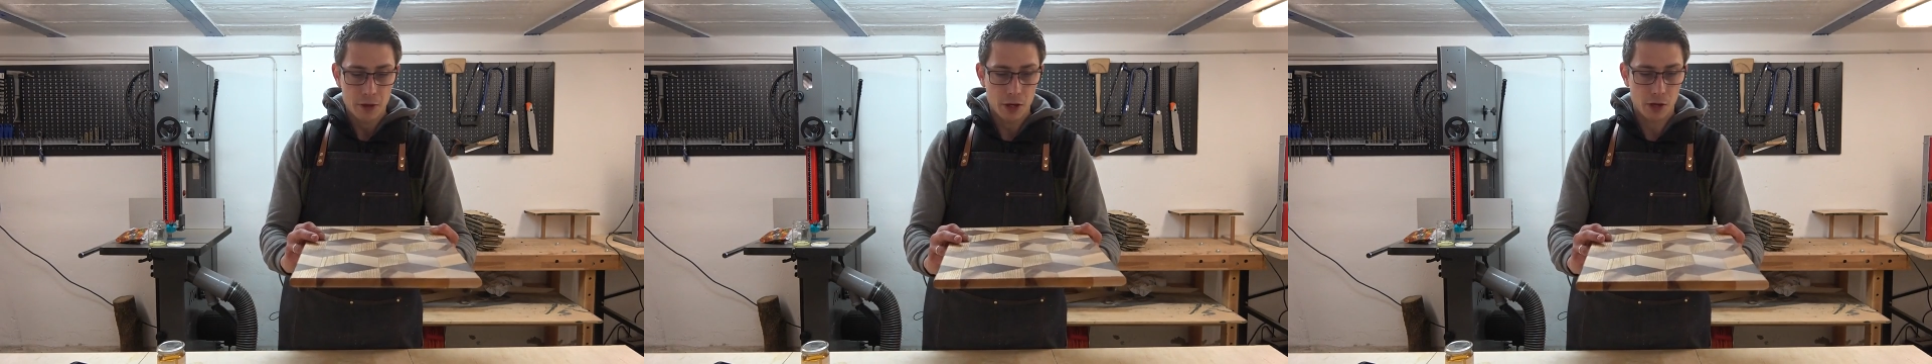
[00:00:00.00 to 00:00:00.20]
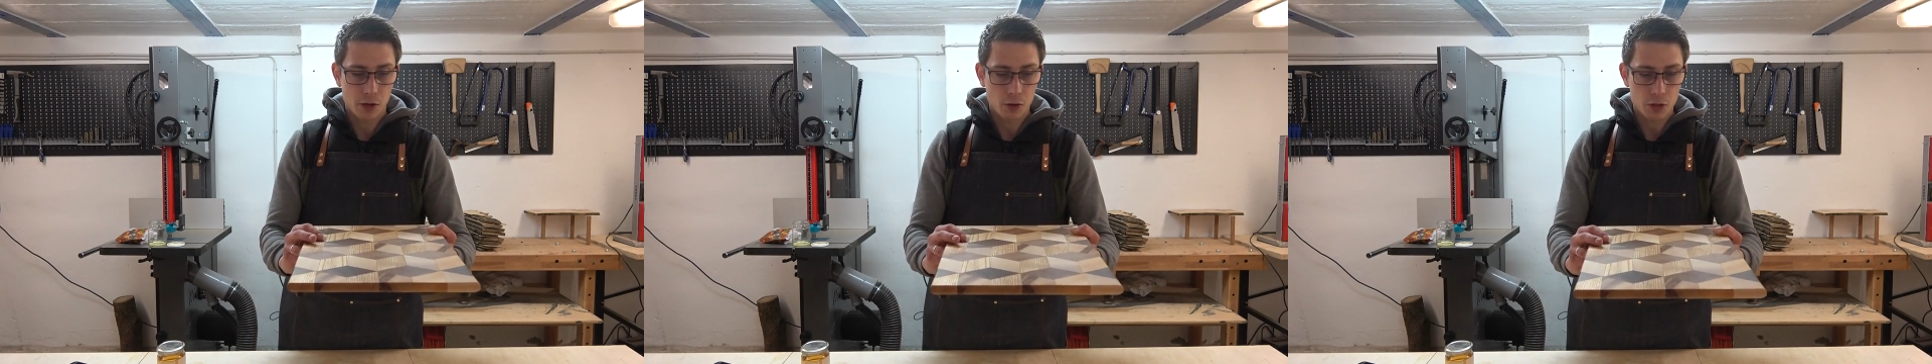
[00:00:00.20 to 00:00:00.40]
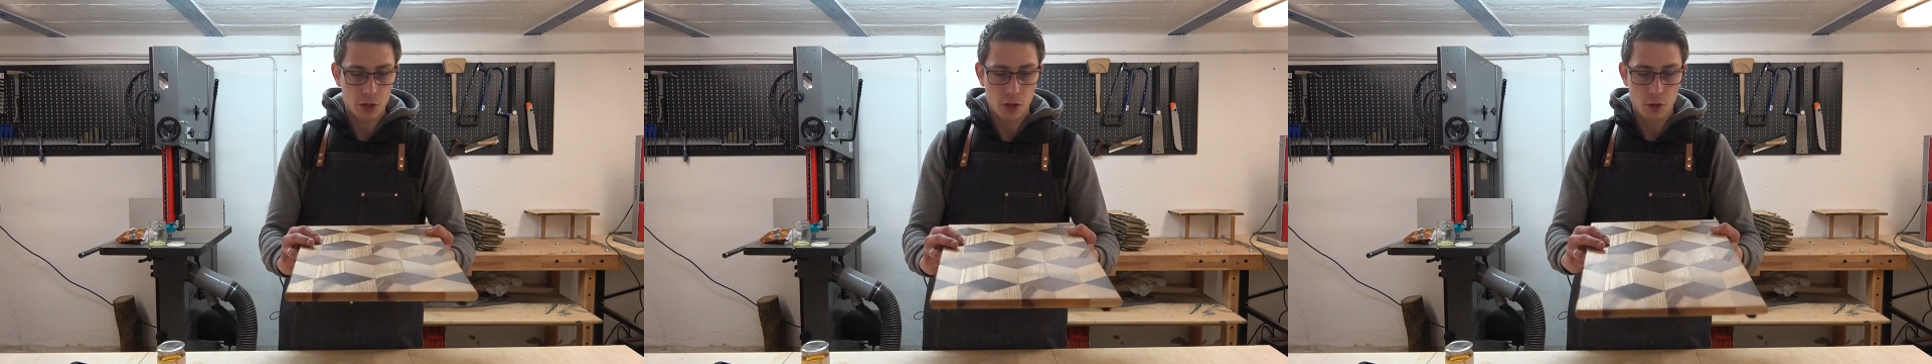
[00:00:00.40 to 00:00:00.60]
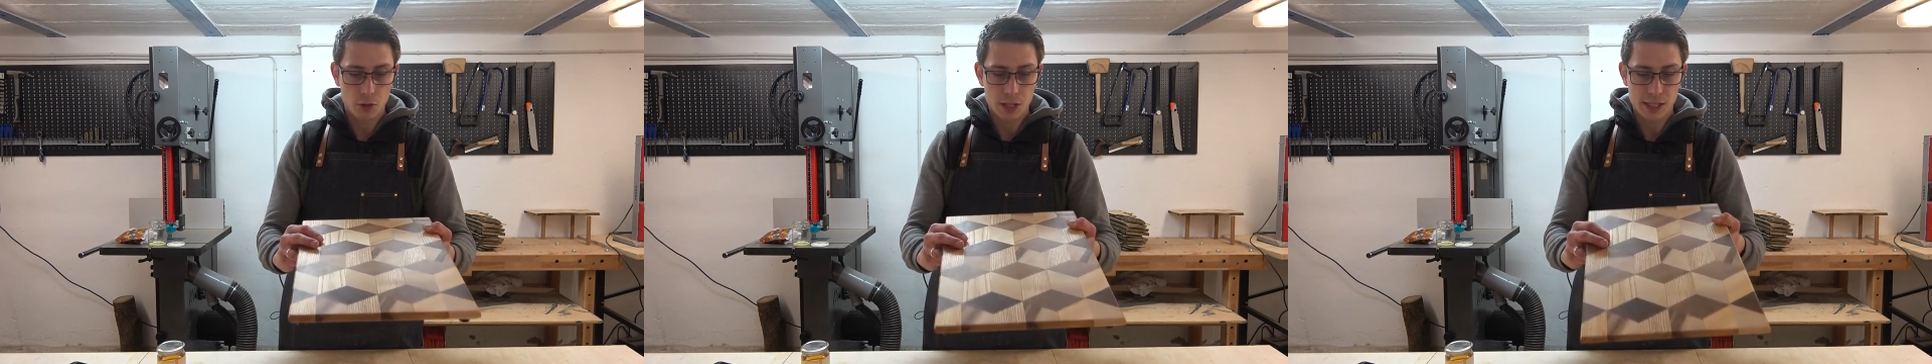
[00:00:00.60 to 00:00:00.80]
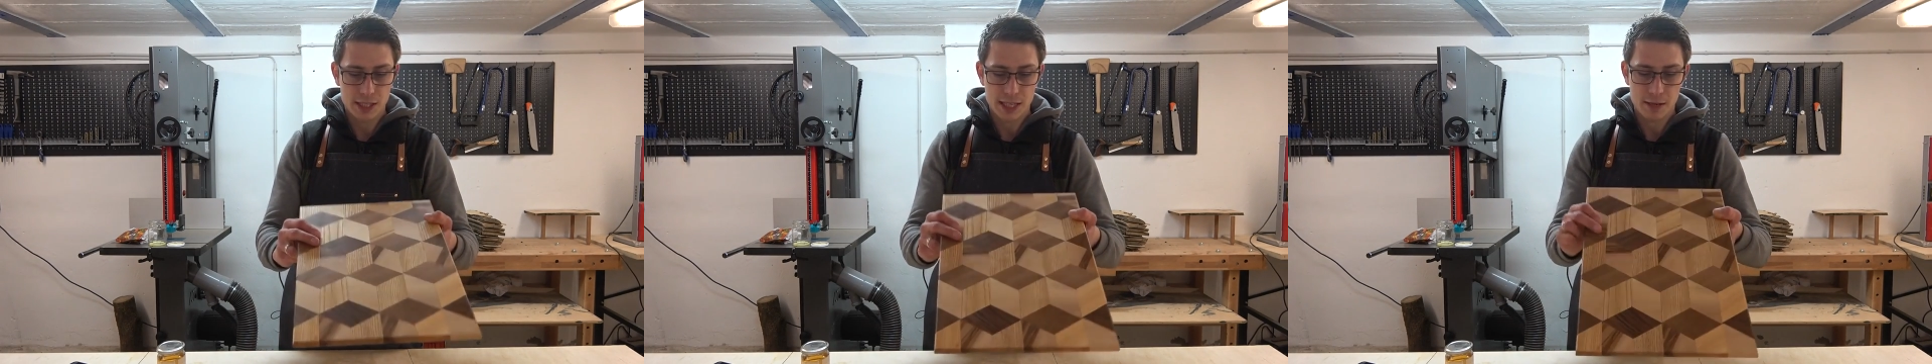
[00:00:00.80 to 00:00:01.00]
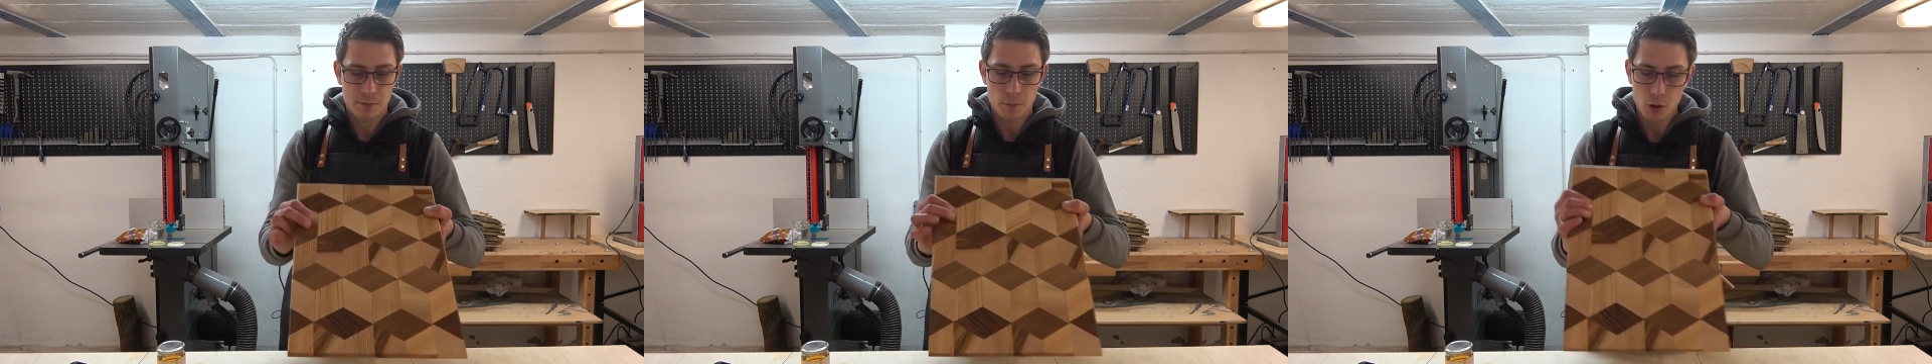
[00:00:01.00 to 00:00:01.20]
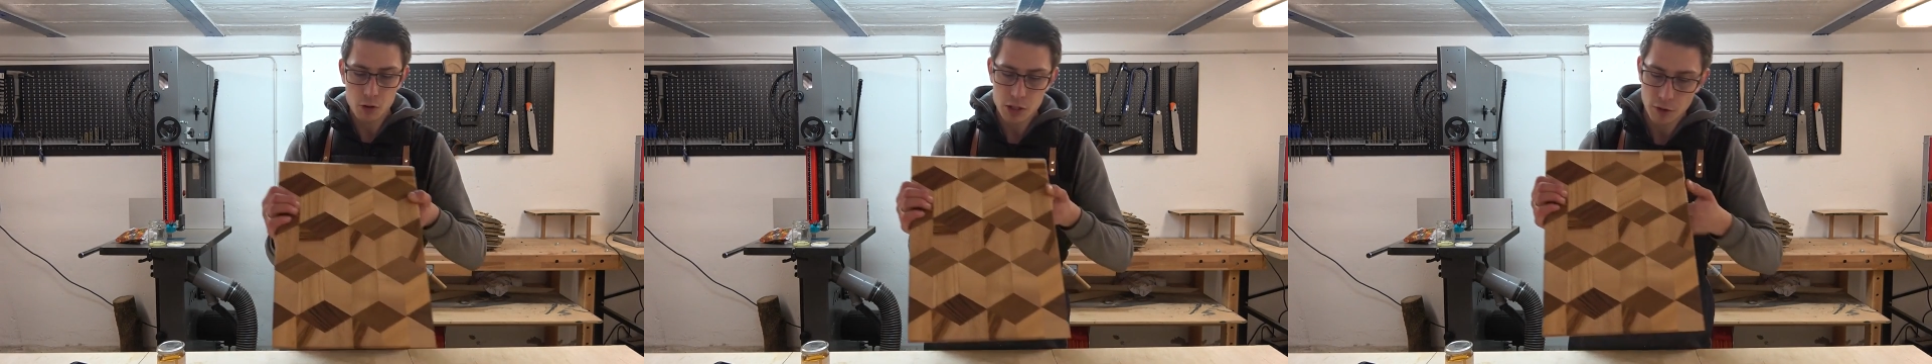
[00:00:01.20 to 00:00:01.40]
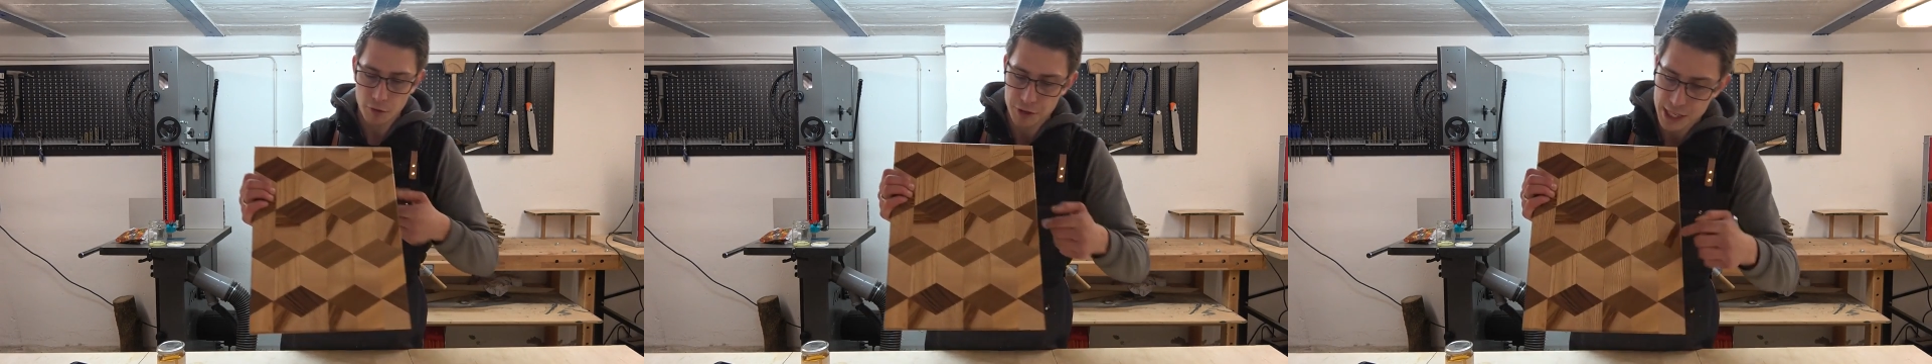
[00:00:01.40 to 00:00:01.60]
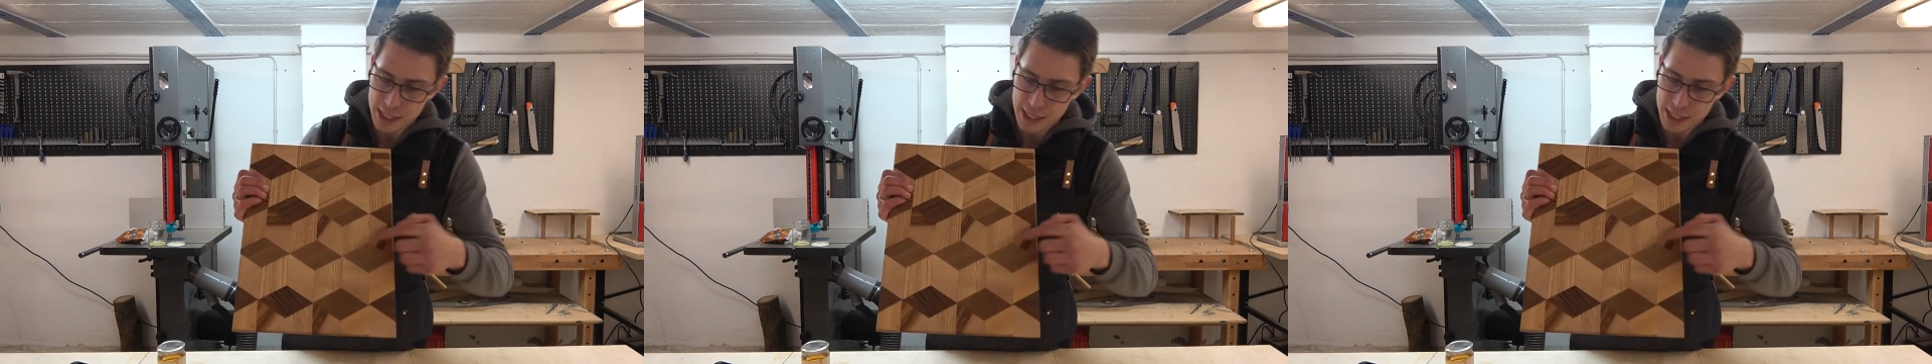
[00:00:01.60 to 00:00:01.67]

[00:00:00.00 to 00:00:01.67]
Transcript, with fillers: you are going to notice that most of